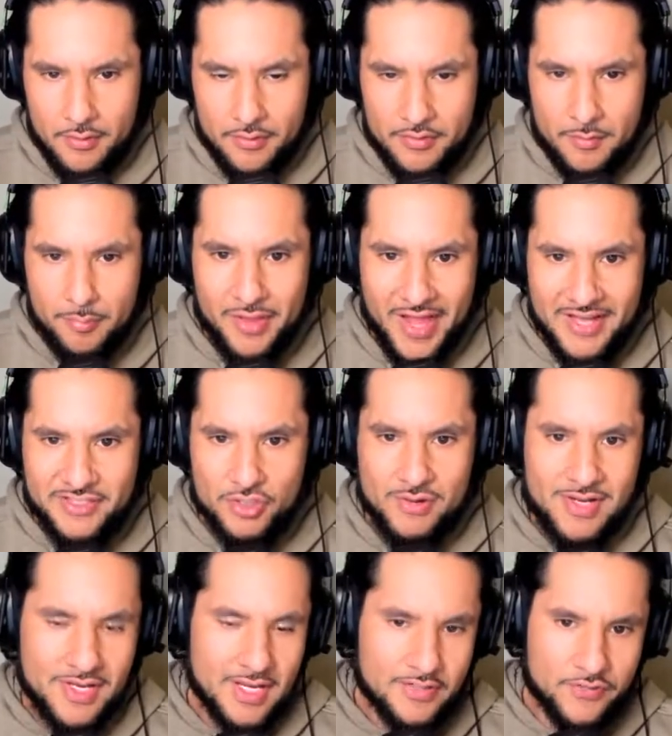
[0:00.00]
the black
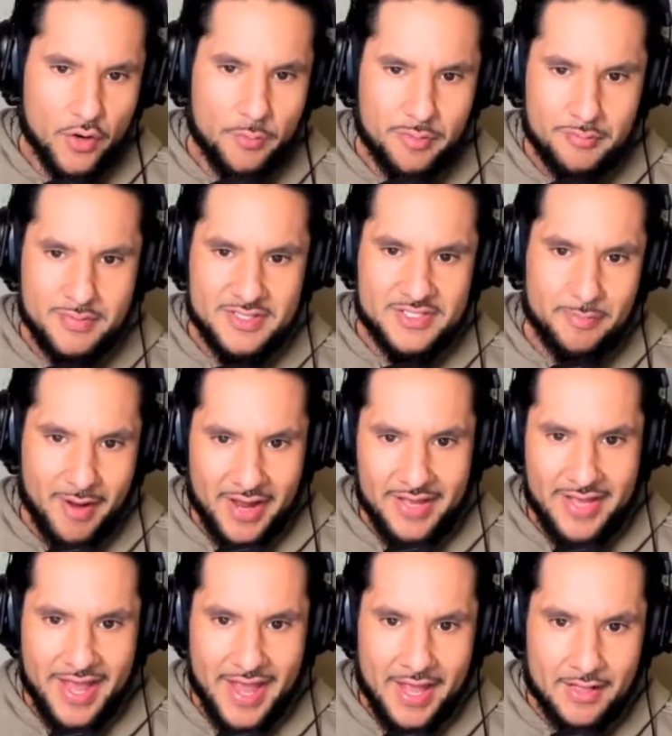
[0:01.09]
screen and dopamine spike